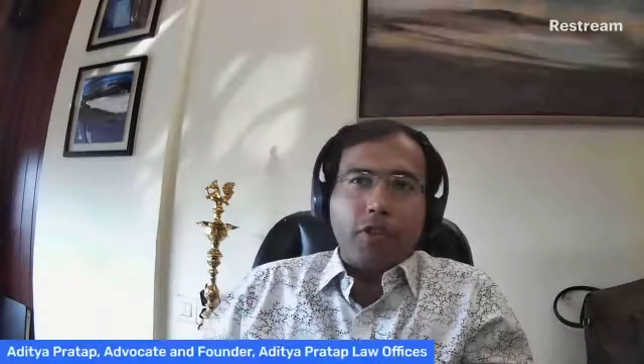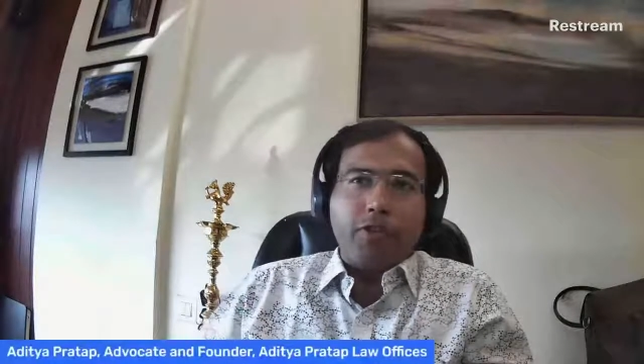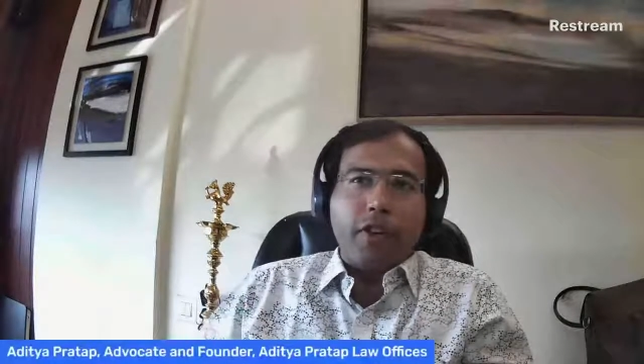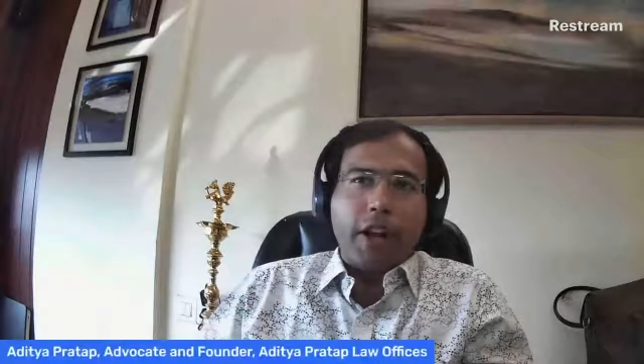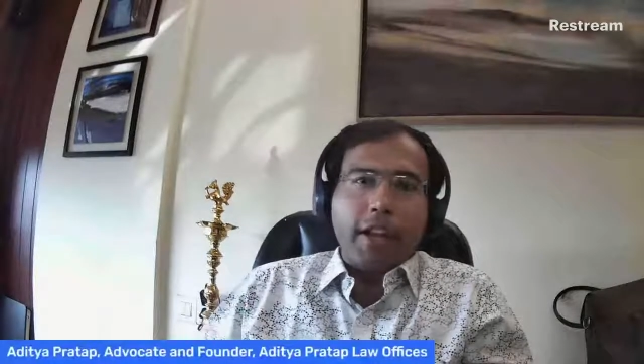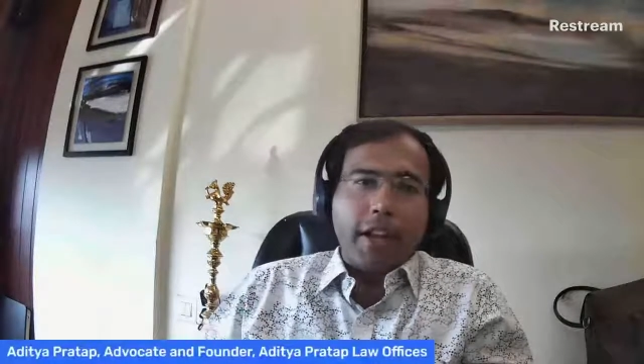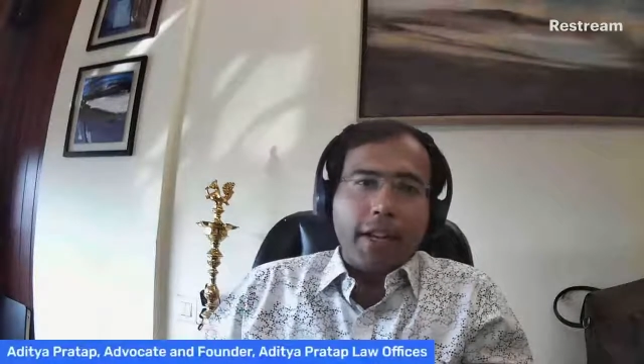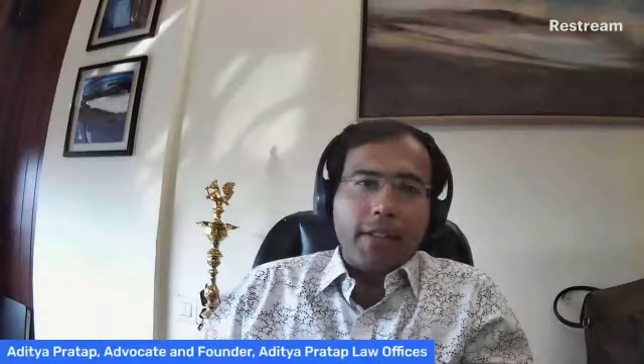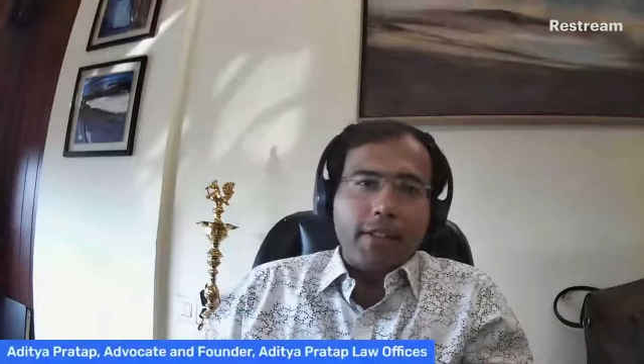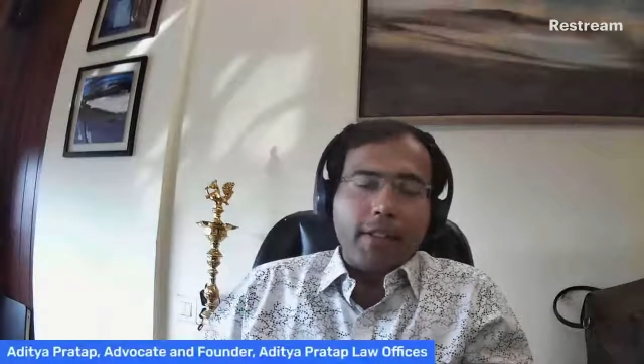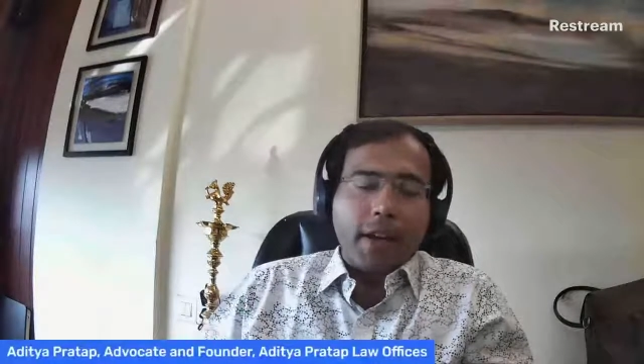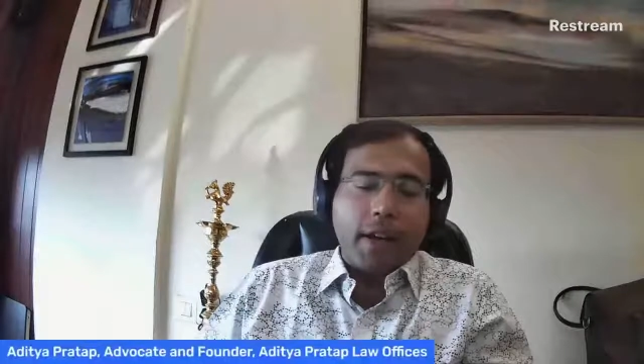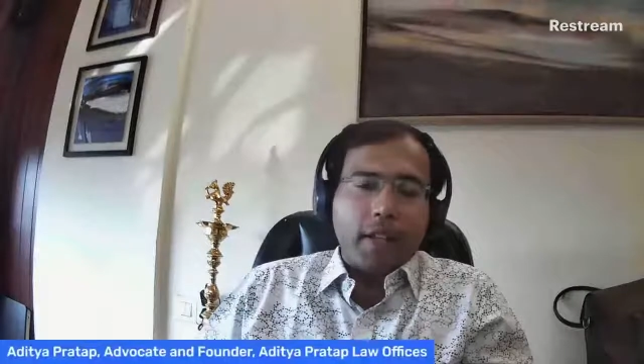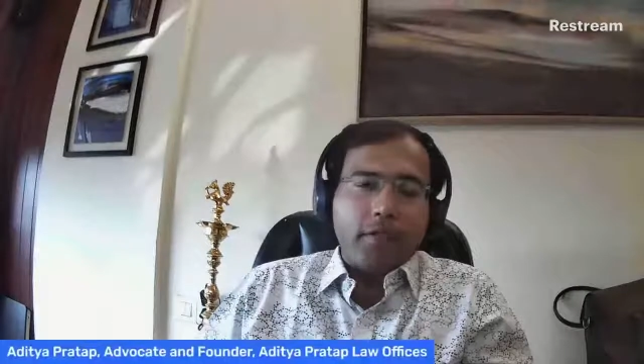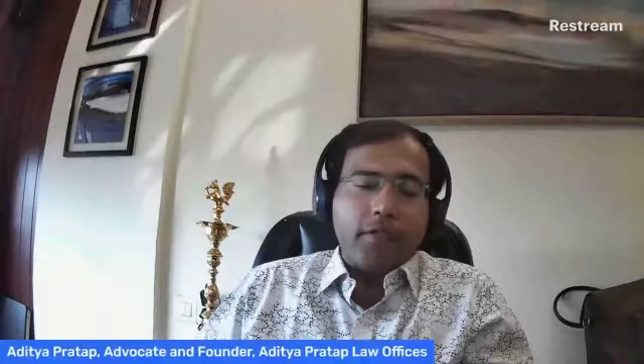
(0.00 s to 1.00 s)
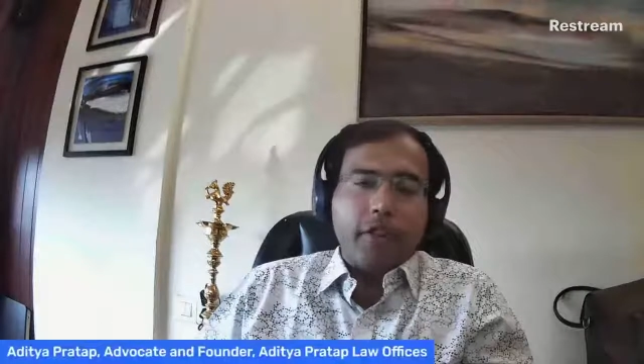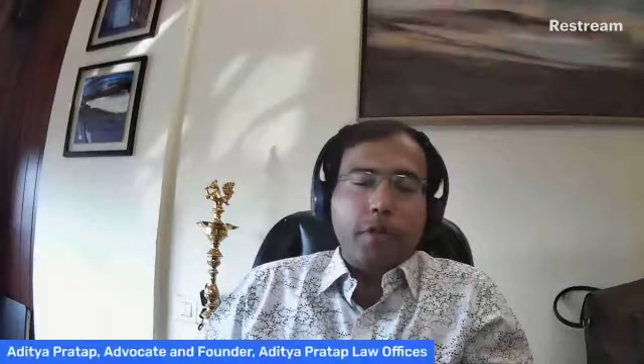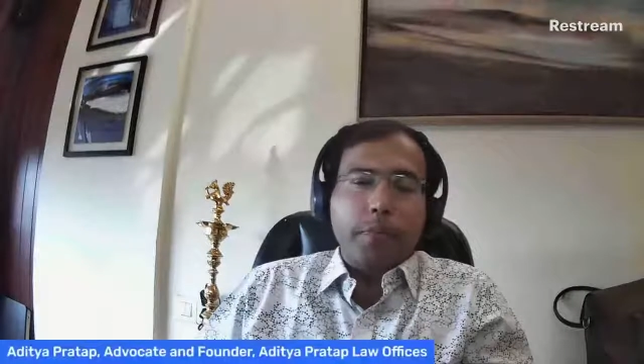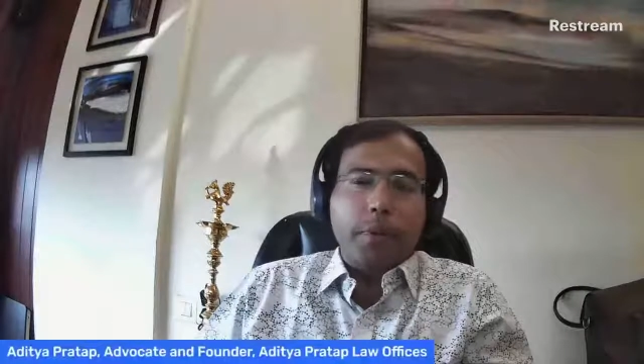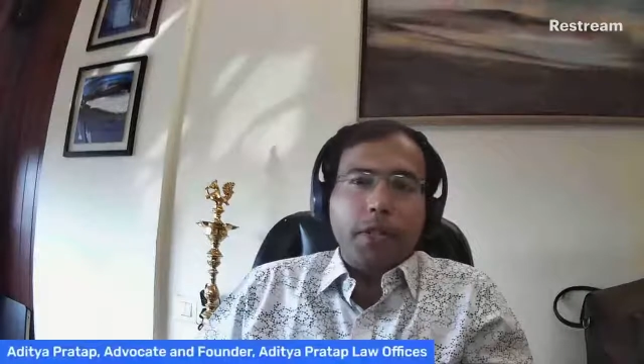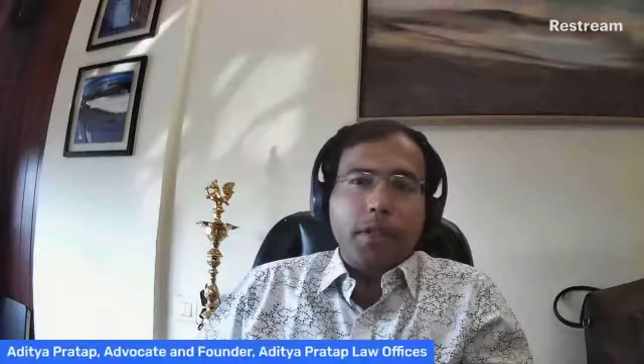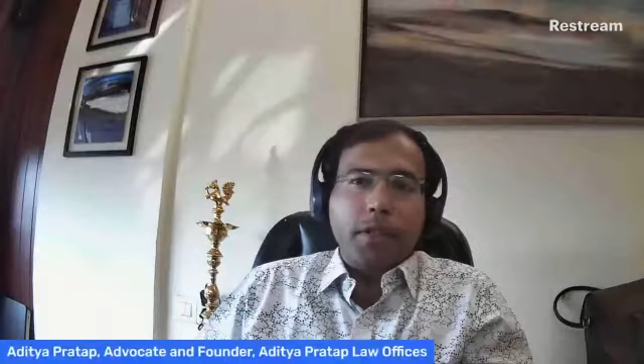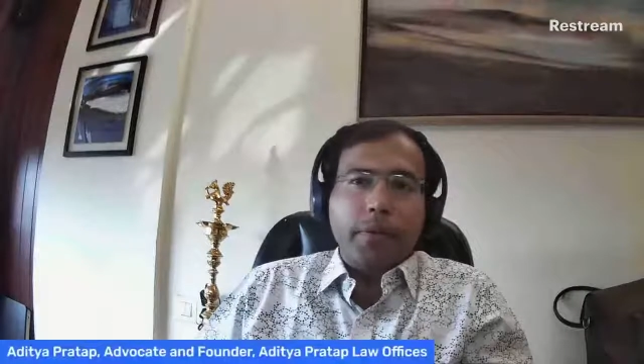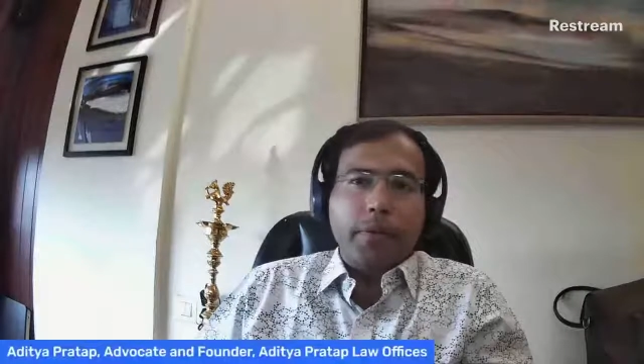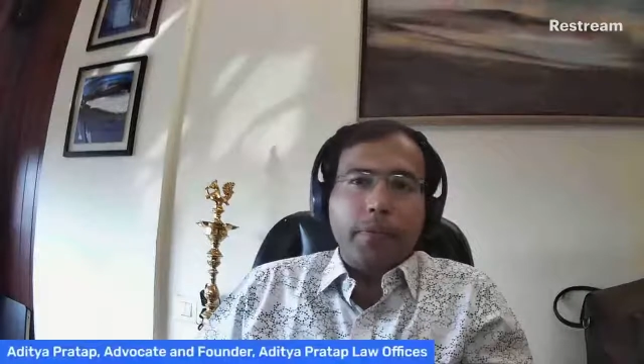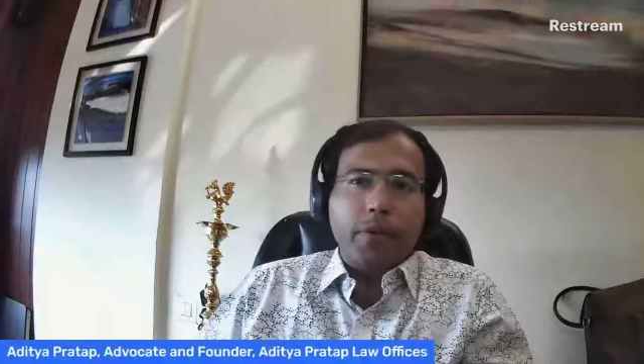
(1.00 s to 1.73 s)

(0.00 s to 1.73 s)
of finance and investment.